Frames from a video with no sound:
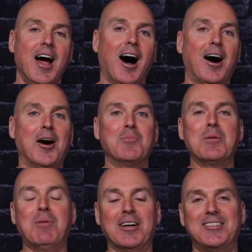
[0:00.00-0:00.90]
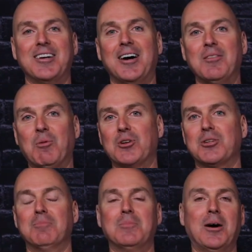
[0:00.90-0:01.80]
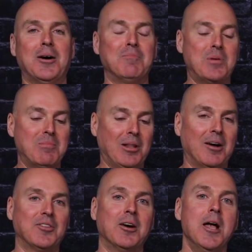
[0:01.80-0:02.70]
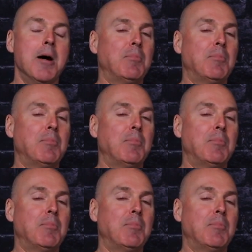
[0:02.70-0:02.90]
but there were some people out there.